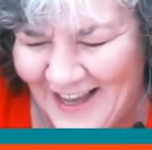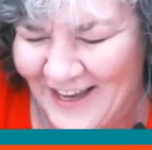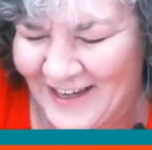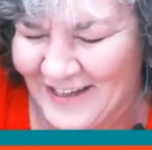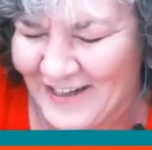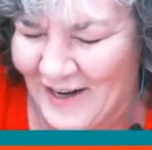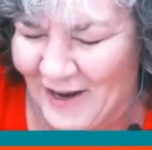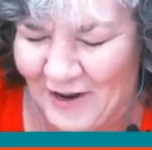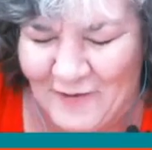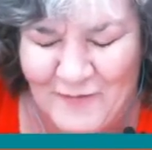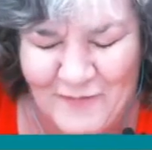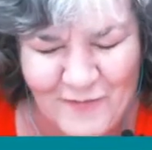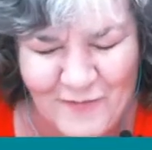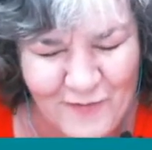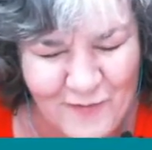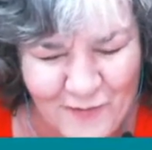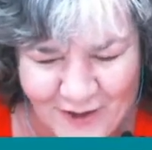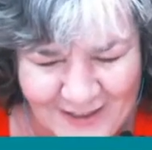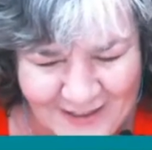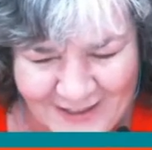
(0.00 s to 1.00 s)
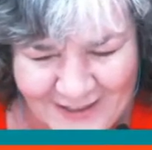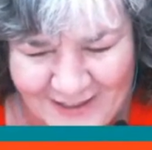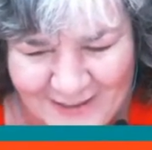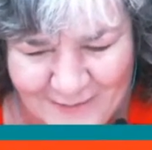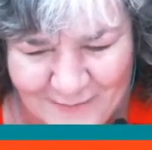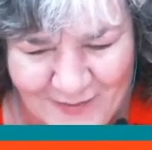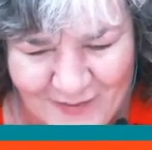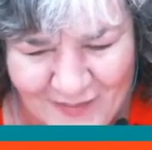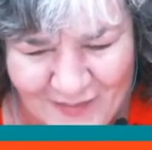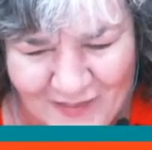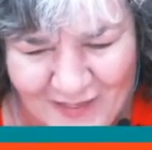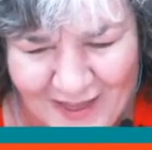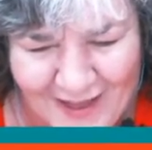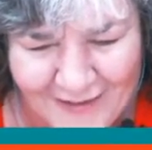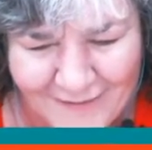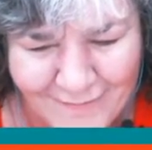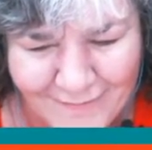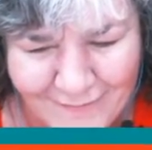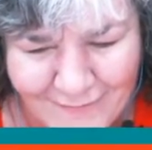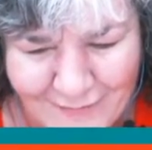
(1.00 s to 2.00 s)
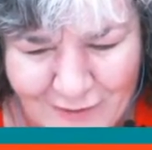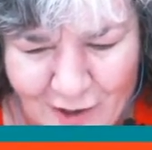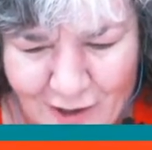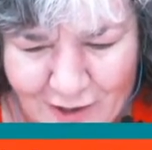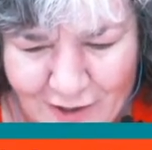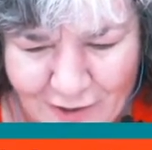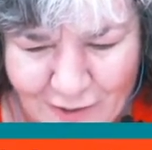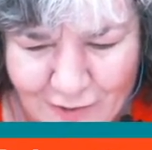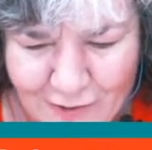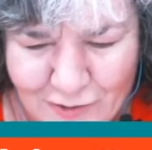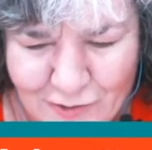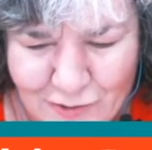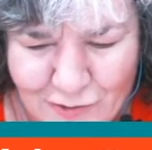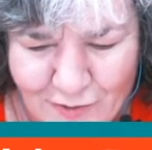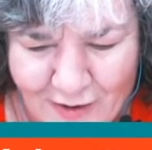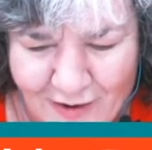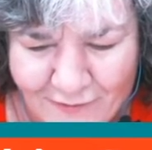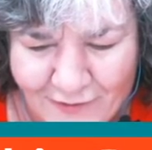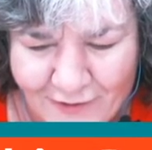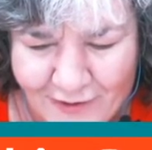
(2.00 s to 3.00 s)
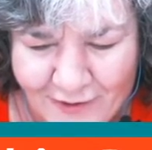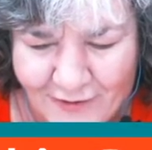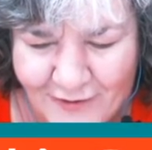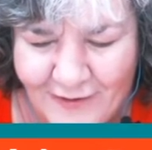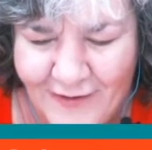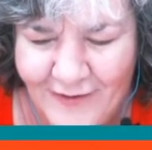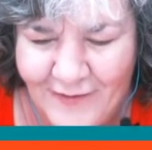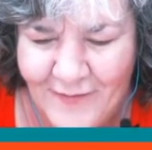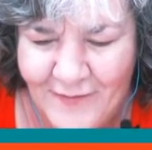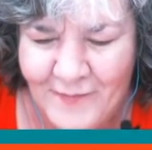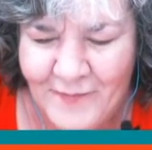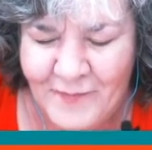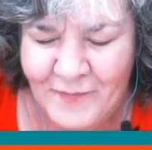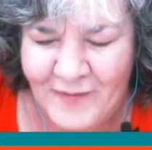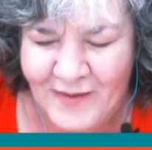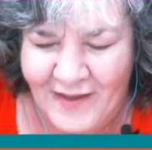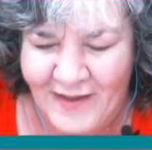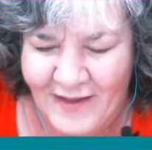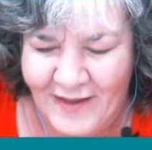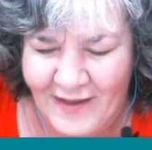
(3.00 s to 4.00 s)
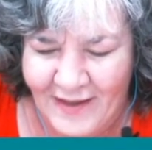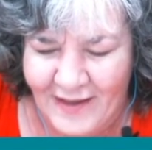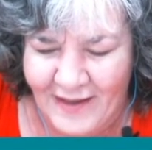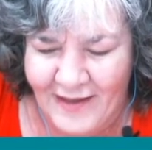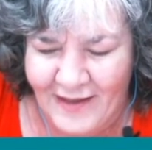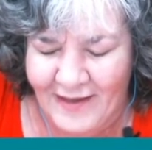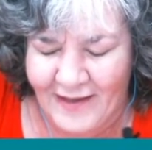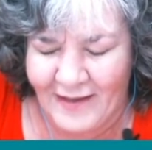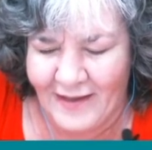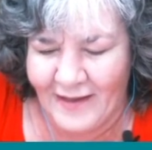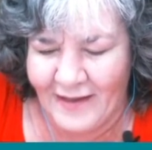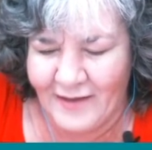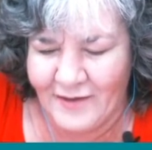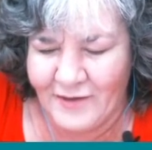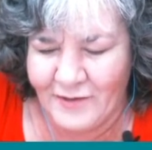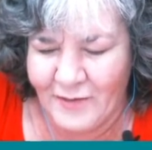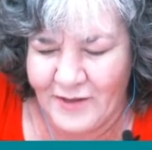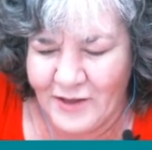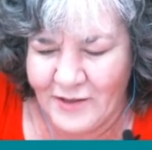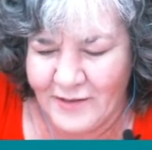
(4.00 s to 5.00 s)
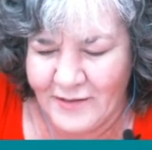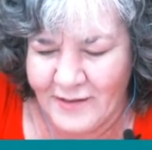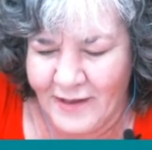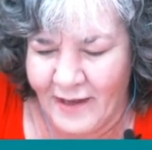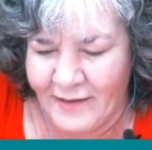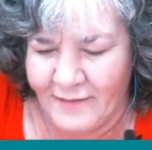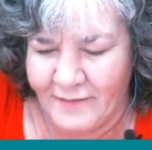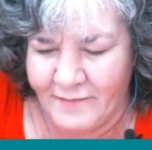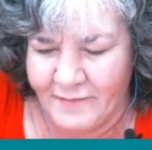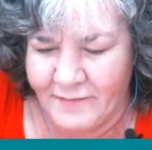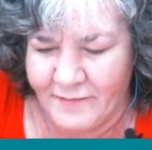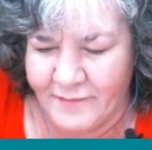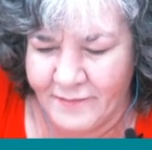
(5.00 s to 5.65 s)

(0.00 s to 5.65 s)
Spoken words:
And I freely admit that. Not a good traveler. And so I just cut